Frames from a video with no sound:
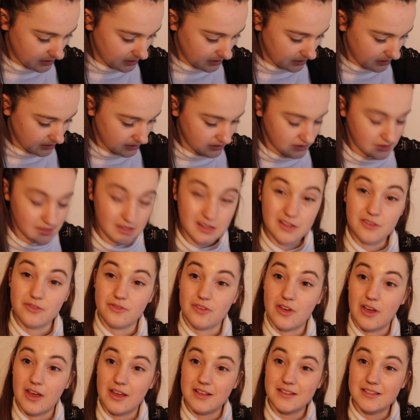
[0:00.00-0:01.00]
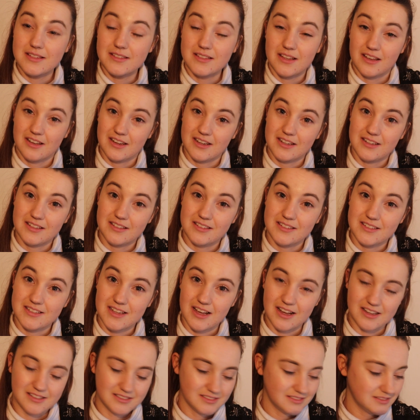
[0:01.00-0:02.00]
is the first side
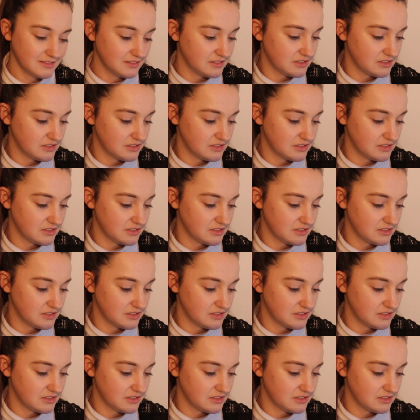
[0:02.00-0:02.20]
done.